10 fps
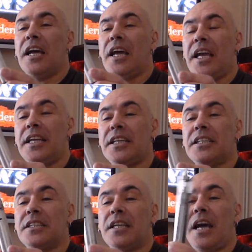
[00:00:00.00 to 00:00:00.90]
It
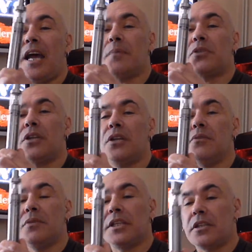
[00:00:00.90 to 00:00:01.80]
is an
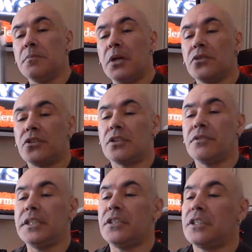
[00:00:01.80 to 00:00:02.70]
absolute little monster.
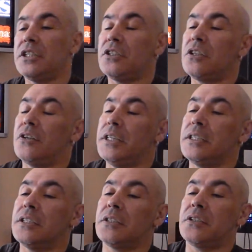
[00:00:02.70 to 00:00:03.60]
It's
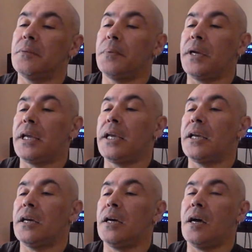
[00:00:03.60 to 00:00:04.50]
designed to be
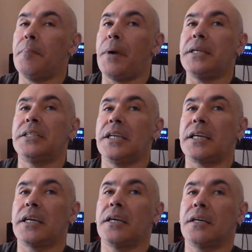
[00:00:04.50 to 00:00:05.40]
a basic
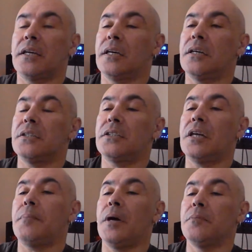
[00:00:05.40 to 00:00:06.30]

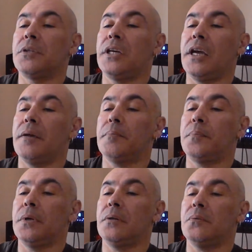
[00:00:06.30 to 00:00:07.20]
sub-ohm kit,
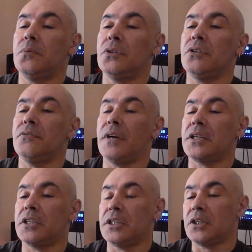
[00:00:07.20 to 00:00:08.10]
but what you've
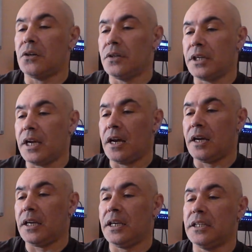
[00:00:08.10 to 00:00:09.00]
actually got on here
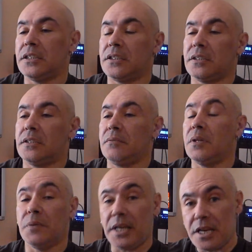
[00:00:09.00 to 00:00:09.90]
is,
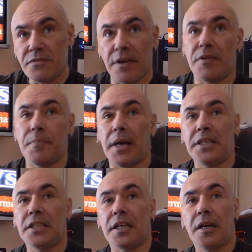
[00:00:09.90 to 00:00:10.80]
well, it is very
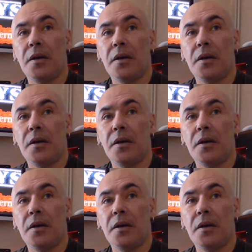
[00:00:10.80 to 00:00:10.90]
basic.